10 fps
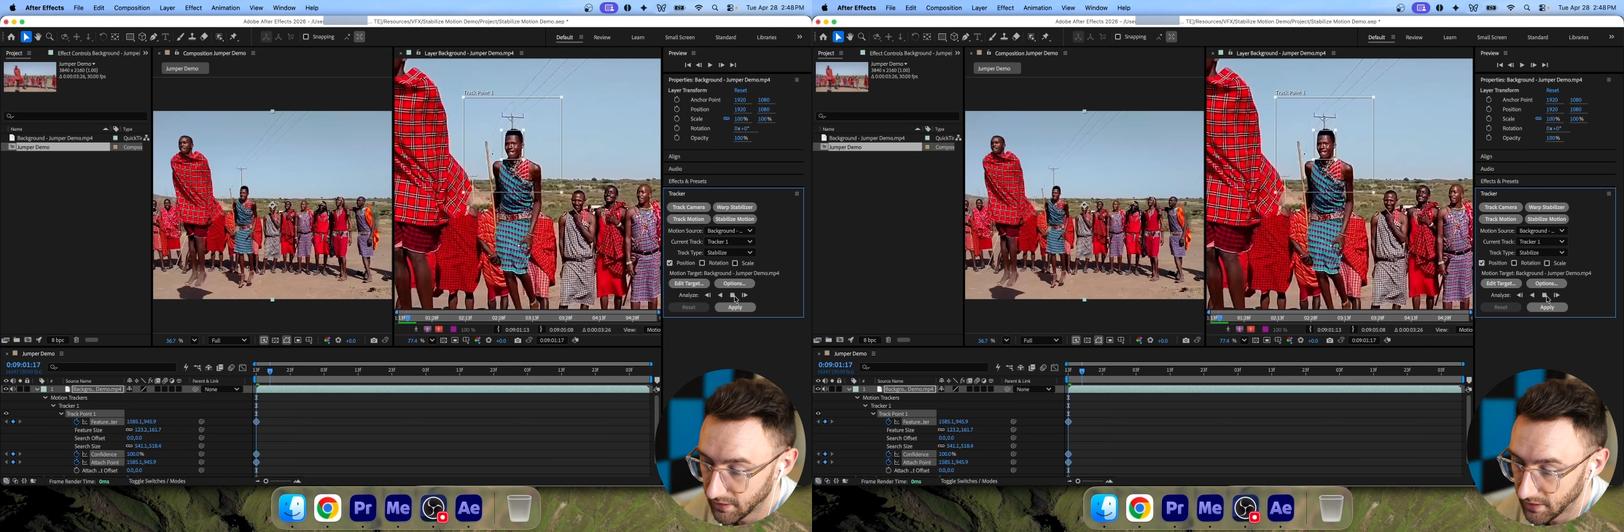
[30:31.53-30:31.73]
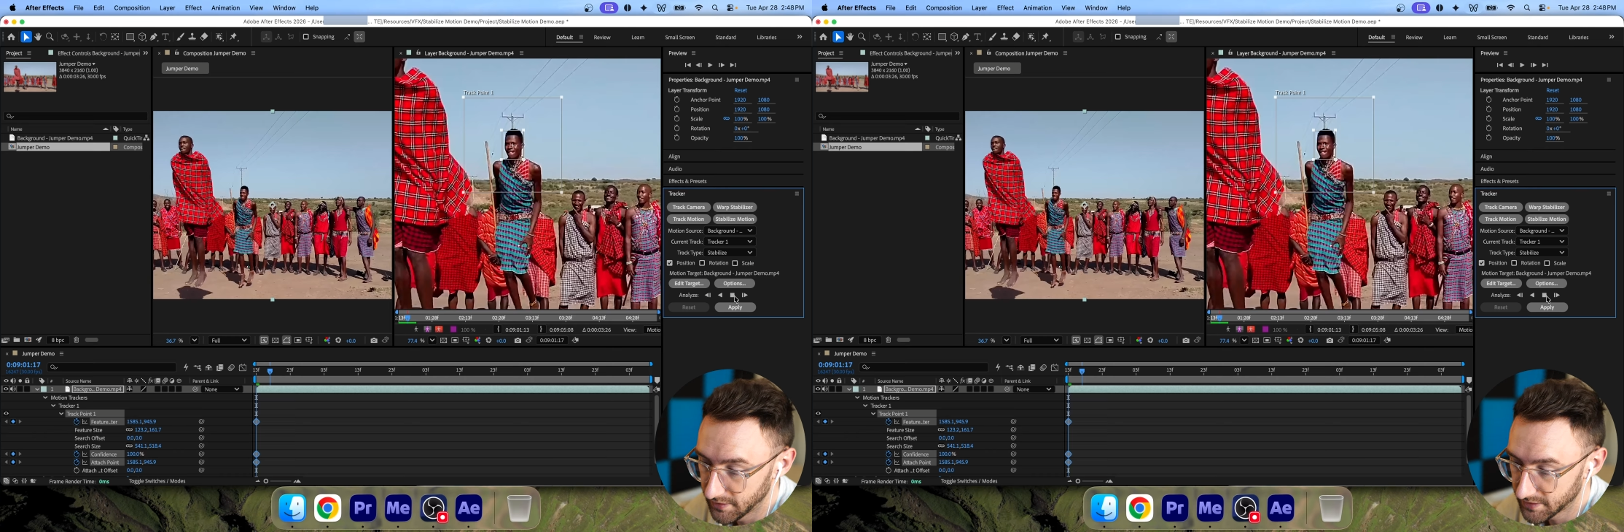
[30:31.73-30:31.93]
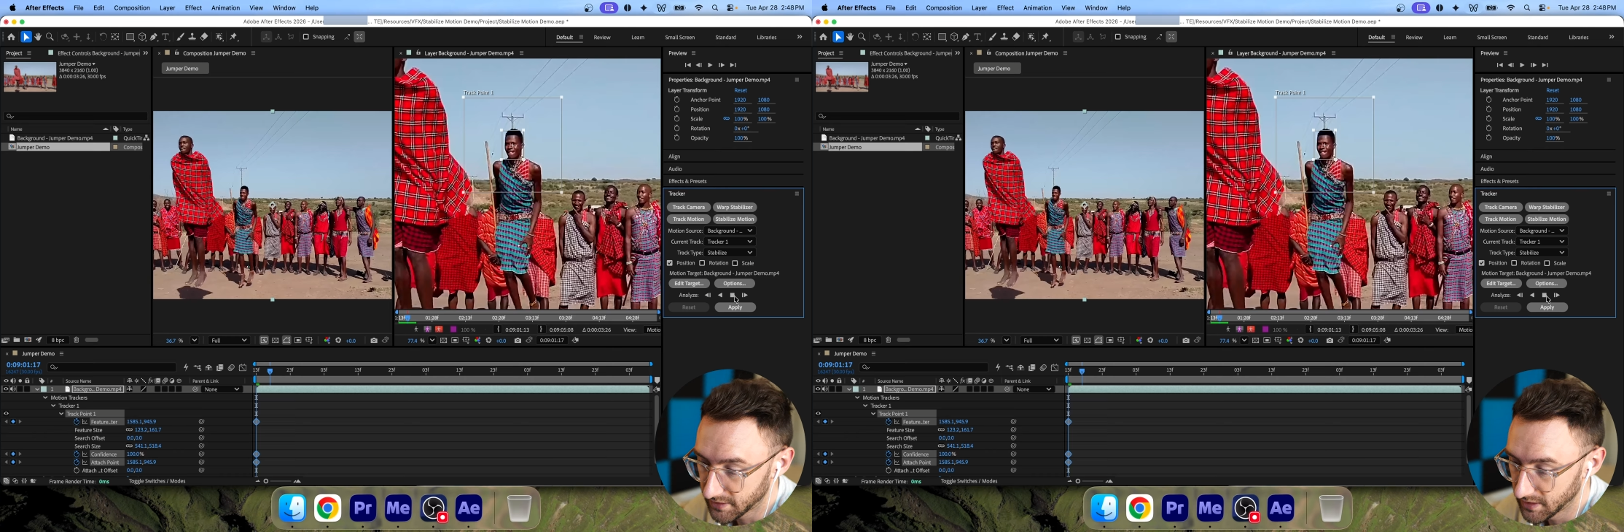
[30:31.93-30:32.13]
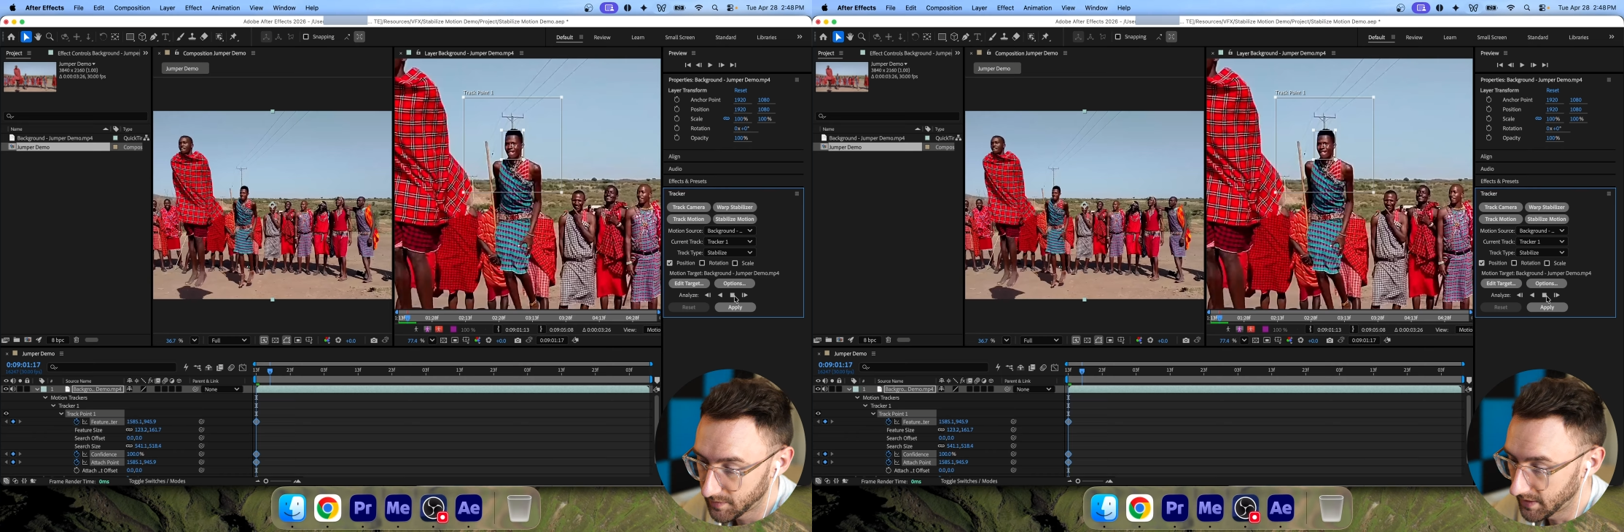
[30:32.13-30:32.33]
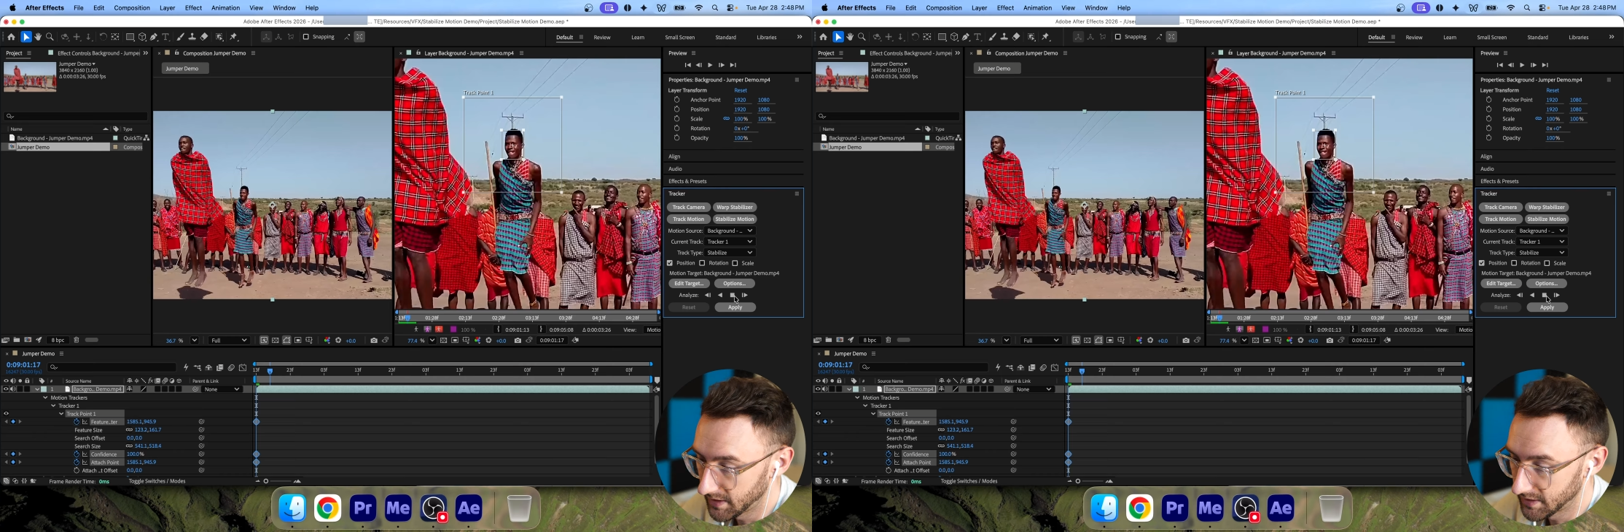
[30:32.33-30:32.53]
and this clip
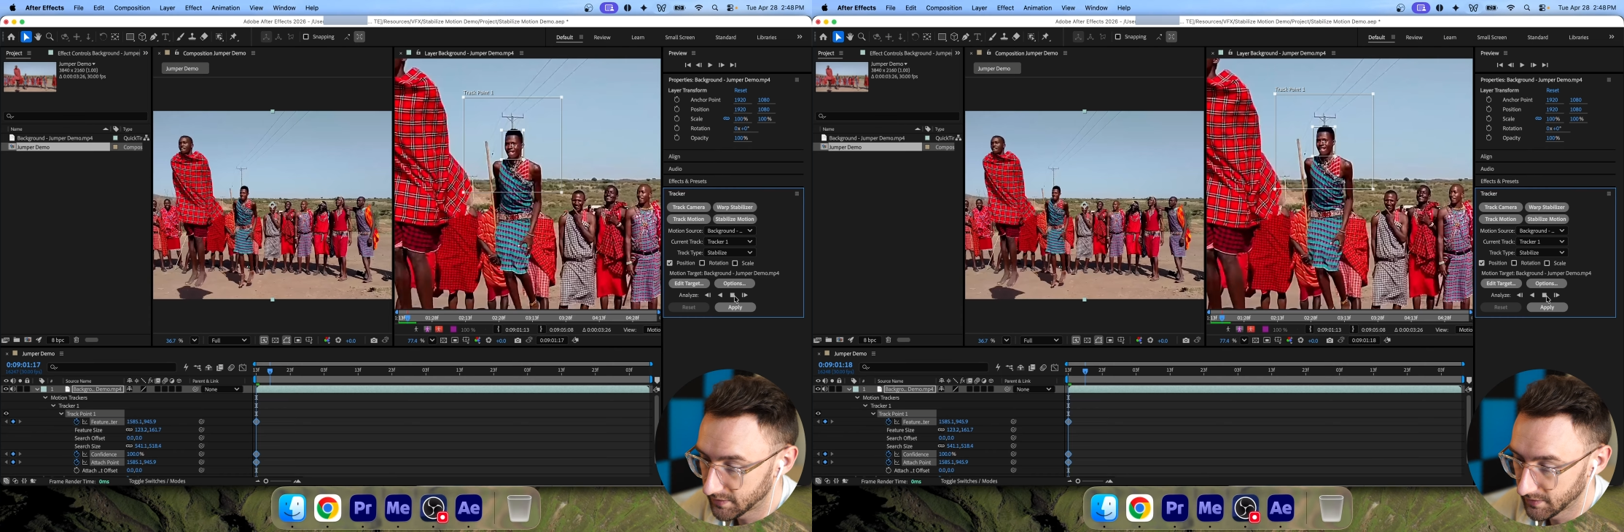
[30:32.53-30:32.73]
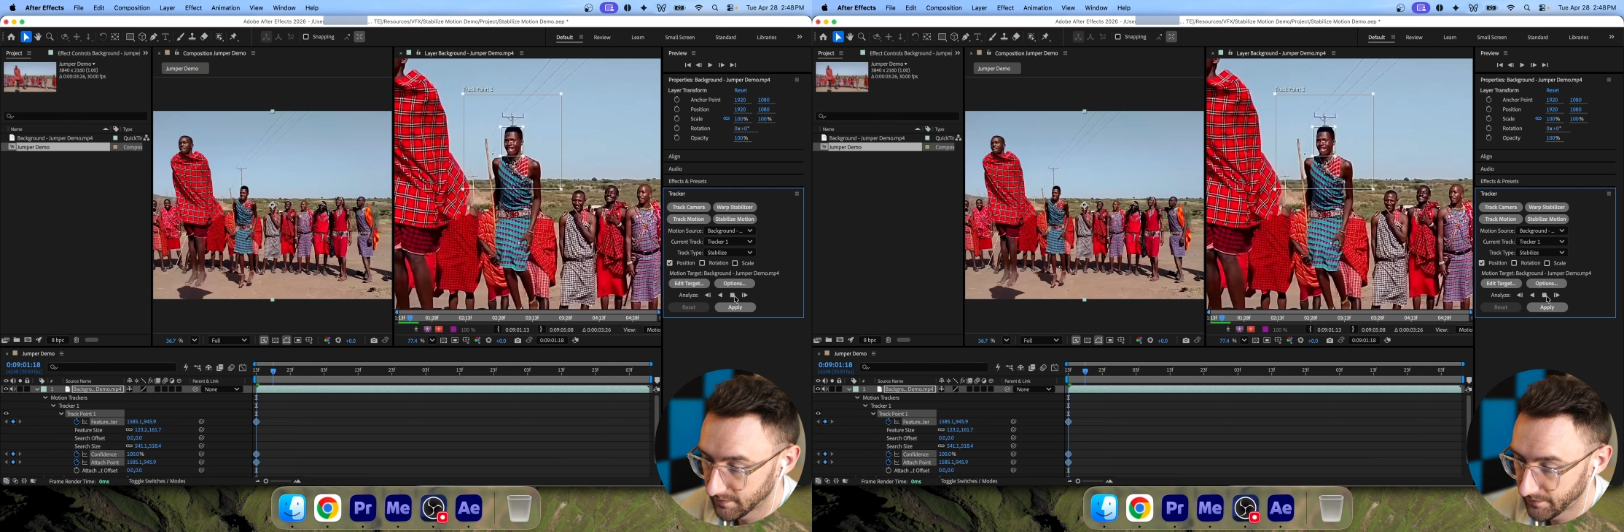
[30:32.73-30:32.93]
is